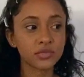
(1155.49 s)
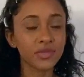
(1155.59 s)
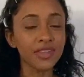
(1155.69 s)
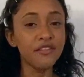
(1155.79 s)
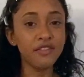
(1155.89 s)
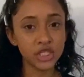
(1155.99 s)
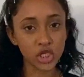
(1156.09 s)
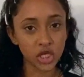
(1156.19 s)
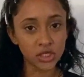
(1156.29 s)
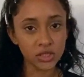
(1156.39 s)

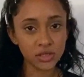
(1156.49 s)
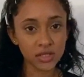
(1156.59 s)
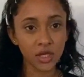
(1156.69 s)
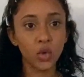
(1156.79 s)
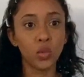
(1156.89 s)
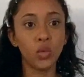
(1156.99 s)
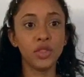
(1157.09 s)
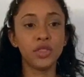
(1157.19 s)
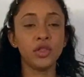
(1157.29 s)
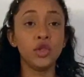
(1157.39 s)
vigilant
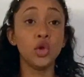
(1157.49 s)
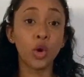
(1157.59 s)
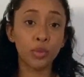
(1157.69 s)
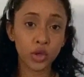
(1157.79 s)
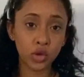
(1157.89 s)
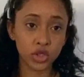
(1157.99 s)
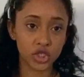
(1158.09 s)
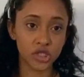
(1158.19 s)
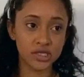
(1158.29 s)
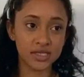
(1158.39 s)
with your
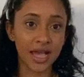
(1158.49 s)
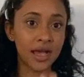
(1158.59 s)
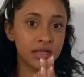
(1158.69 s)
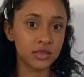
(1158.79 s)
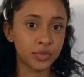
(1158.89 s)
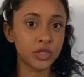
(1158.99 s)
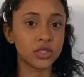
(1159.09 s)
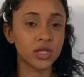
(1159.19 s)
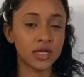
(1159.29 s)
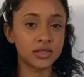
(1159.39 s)
precautions as
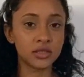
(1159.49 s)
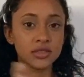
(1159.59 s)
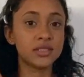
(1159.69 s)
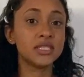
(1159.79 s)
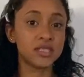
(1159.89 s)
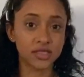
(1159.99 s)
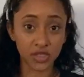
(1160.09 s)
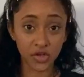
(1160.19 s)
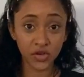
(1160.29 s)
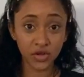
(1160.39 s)
a
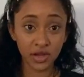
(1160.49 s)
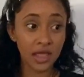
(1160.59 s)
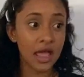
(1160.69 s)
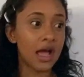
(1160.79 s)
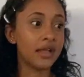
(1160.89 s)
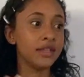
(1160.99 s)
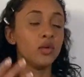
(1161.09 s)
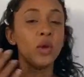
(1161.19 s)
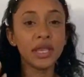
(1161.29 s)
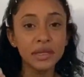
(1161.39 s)
citizen, and you're
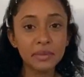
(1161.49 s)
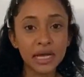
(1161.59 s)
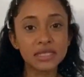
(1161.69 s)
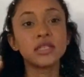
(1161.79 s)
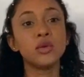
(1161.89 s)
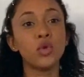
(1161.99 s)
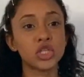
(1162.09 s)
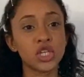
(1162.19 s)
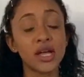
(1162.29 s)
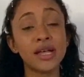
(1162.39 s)
wearing your mask and you're
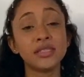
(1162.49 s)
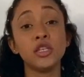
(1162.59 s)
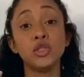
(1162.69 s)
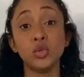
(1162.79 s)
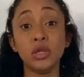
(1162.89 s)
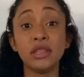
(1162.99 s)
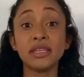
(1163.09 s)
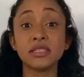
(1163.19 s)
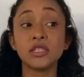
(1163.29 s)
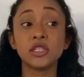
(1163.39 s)
washing your hands and you're doing the
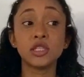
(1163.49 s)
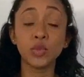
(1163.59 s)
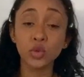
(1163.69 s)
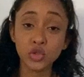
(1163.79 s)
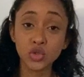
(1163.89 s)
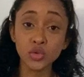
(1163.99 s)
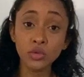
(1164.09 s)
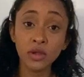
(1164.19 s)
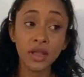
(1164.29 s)
things that you're supposed to,